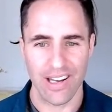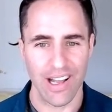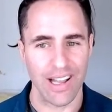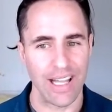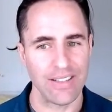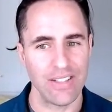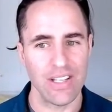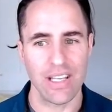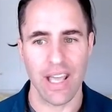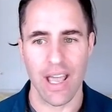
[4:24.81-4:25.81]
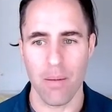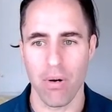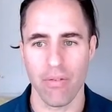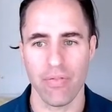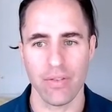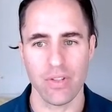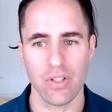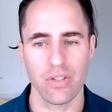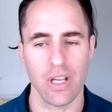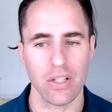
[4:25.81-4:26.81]
Now, I like TK above
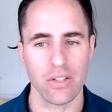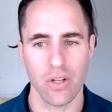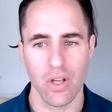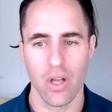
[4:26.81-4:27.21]
56.